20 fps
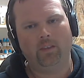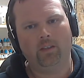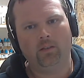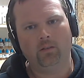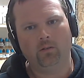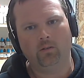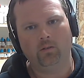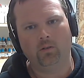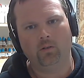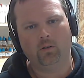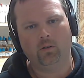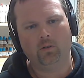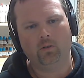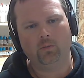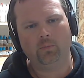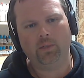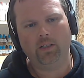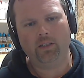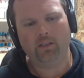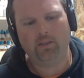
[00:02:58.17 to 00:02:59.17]
a granola
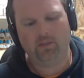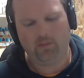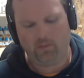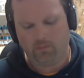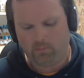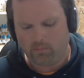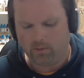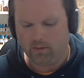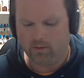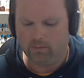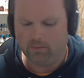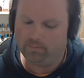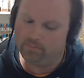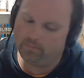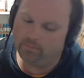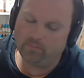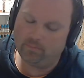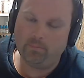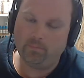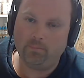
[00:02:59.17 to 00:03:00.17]
base, but
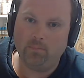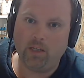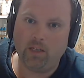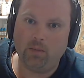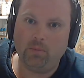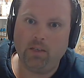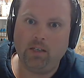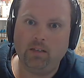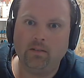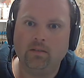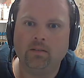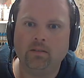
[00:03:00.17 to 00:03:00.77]
maybe.